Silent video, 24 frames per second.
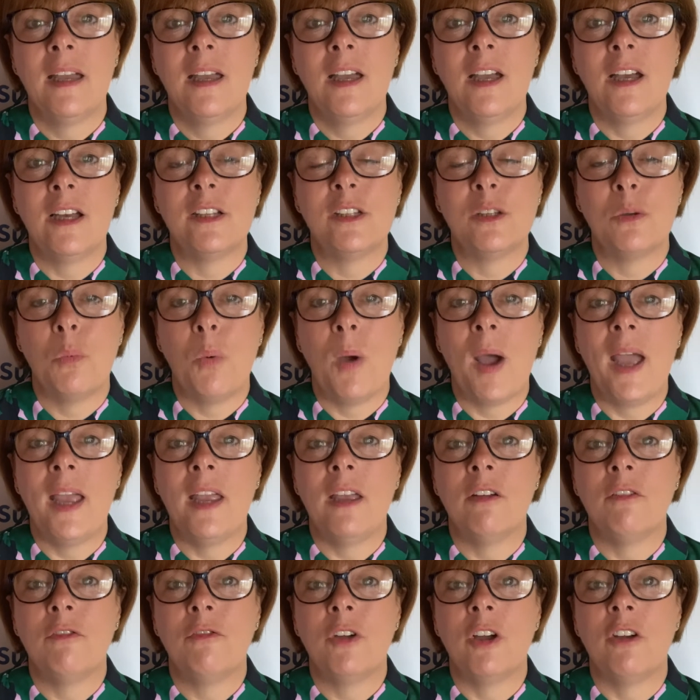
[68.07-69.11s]
as a way
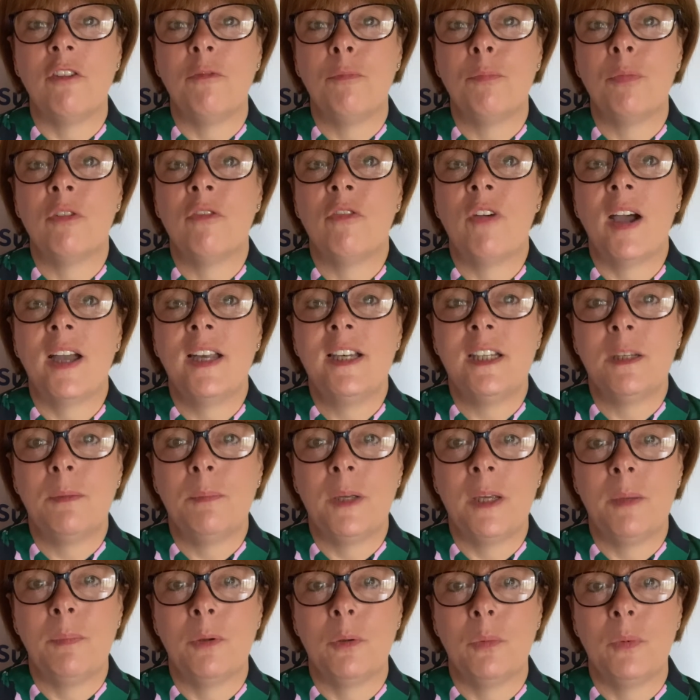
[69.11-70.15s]
of providing
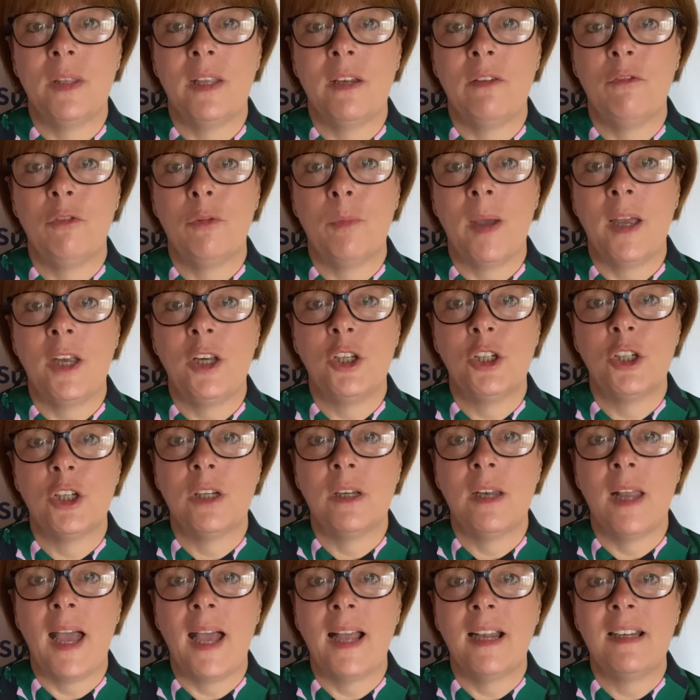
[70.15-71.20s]
people with
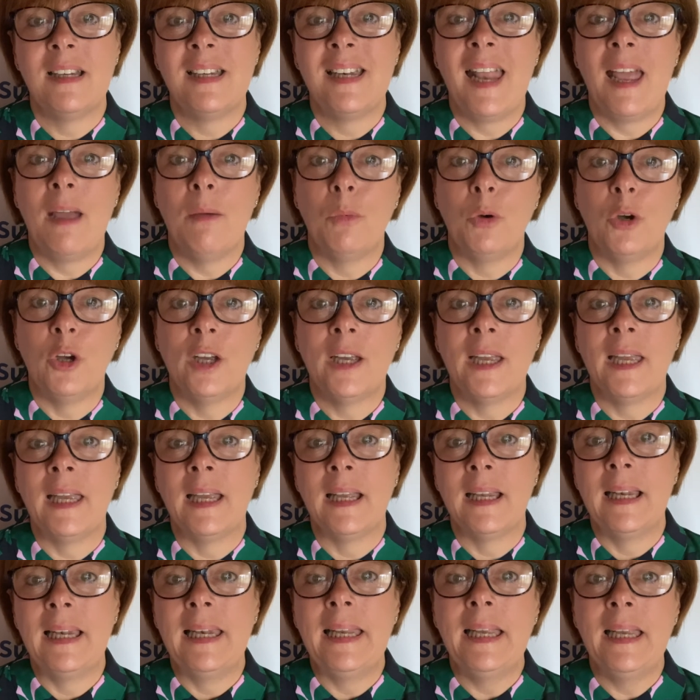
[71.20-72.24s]
information and networking
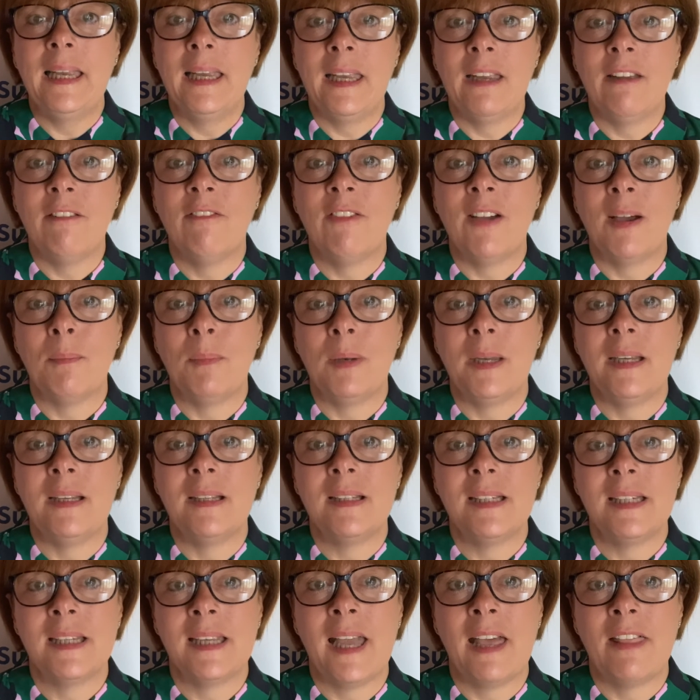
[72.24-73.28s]
and linking families
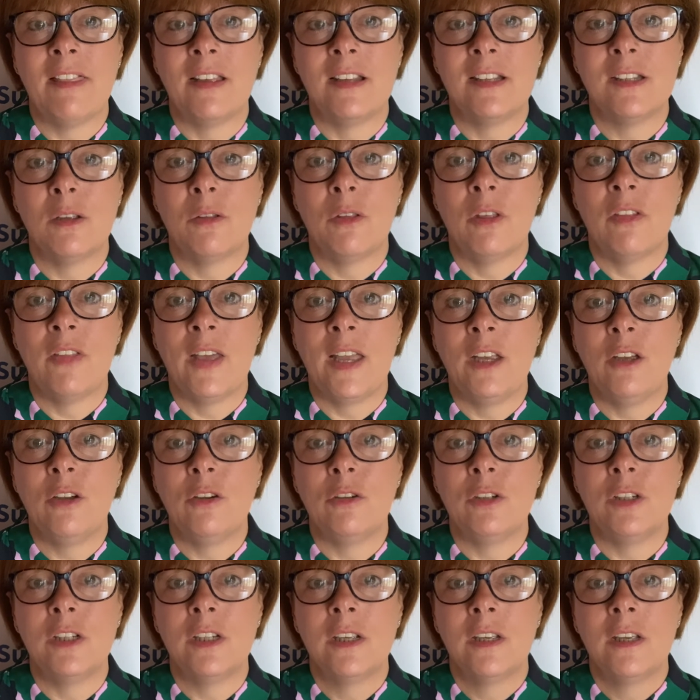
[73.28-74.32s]
together so that they
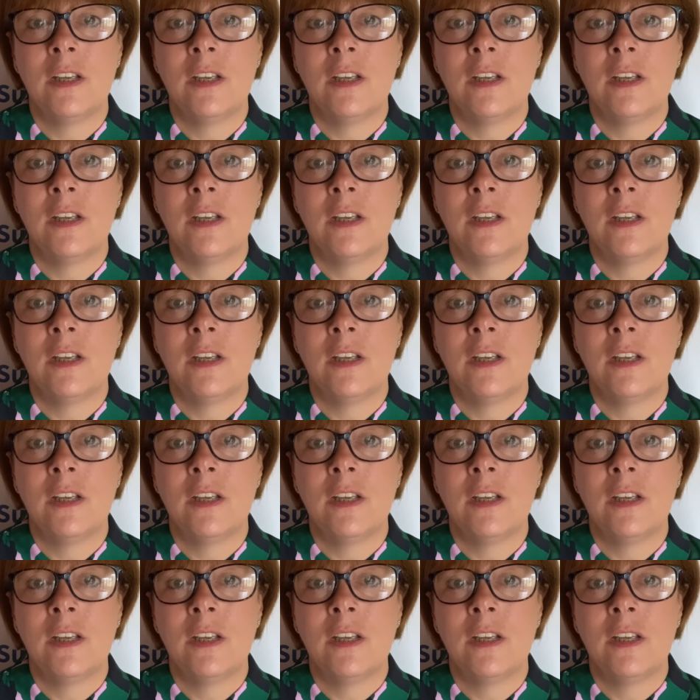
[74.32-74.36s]
could